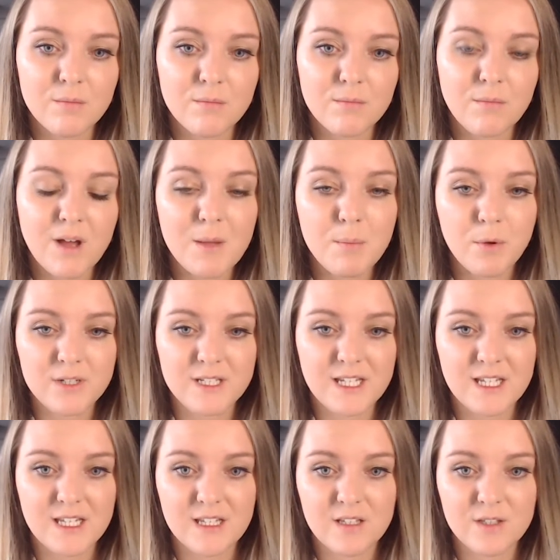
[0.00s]
my
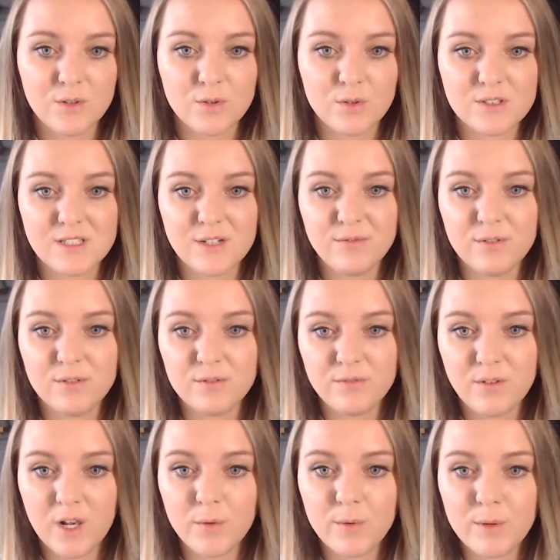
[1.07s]
body looks different
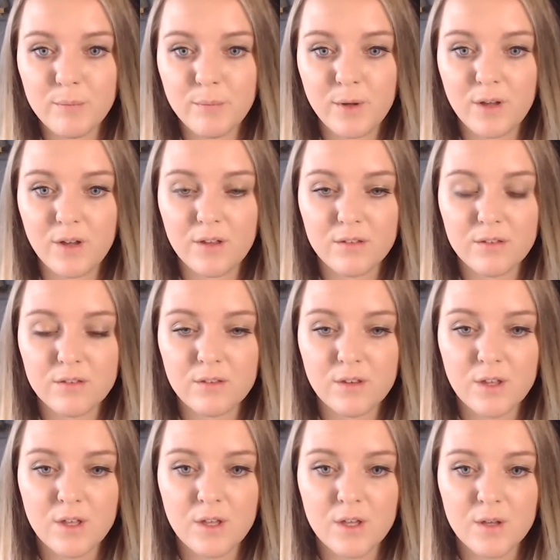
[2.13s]
following birth.
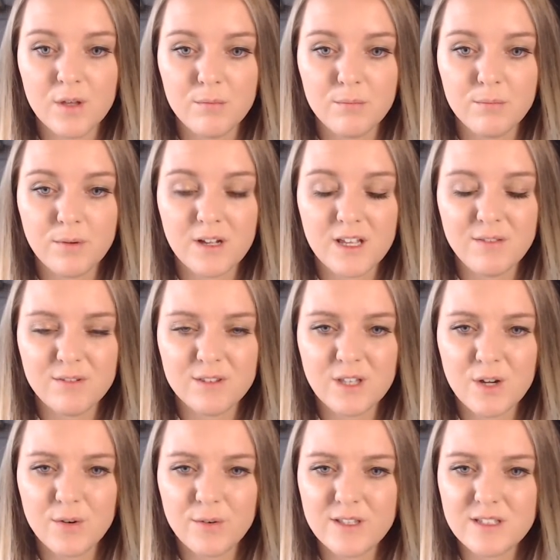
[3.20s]
But even
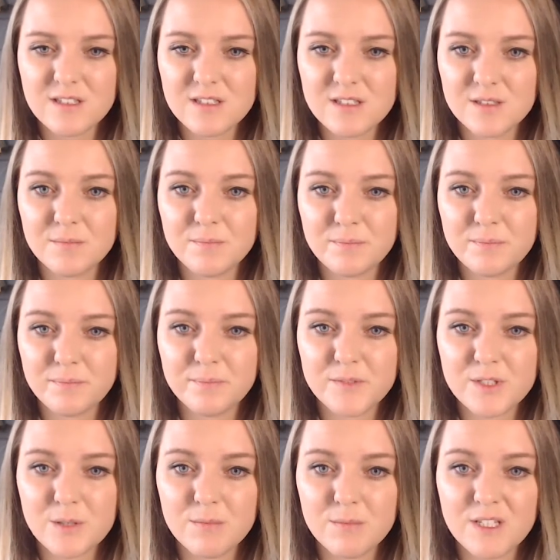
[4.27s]
though it's
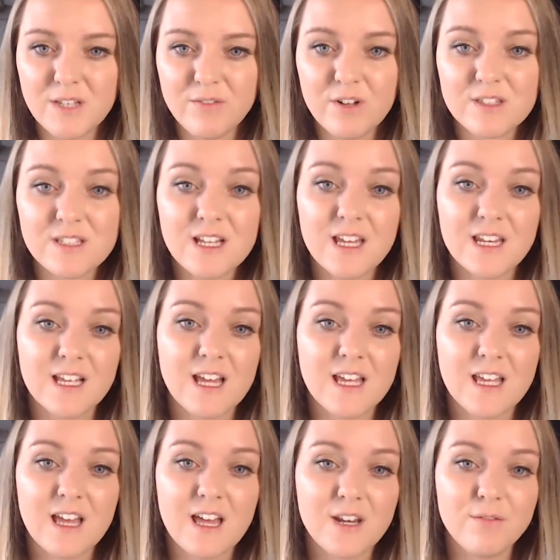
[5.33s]
something you've got to kind of get
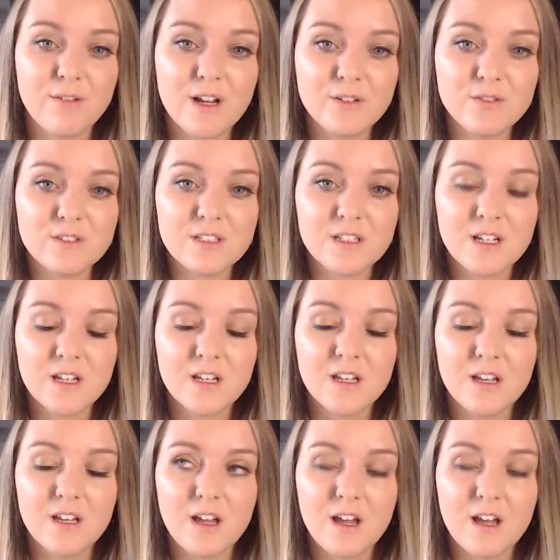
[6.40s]
your head around,
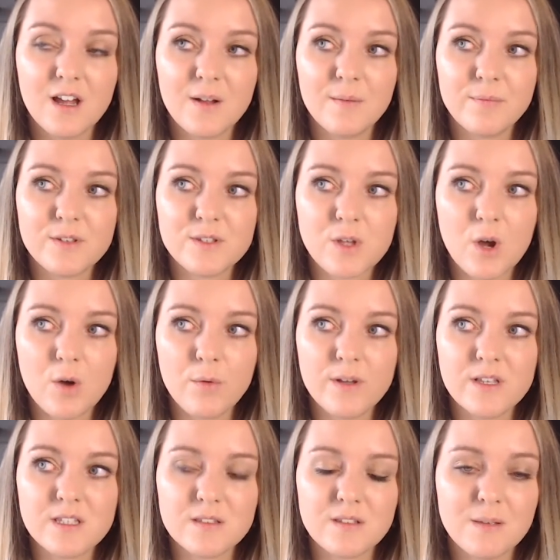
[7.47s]
there's
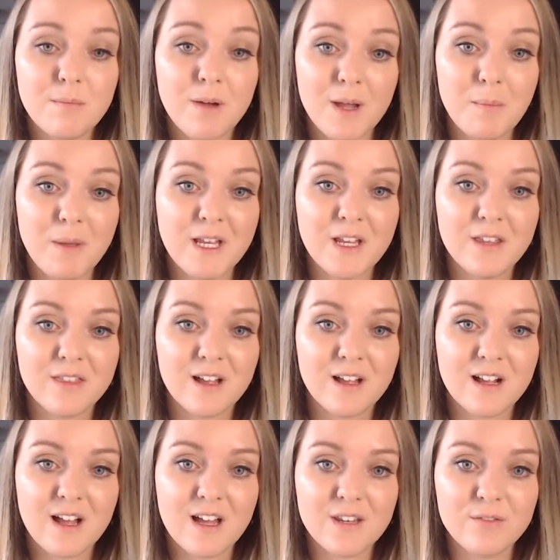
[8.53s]
always, in my opinion, that
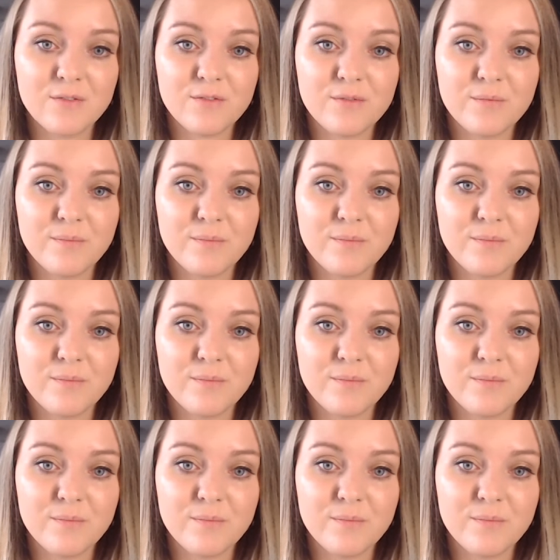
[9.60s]
kind of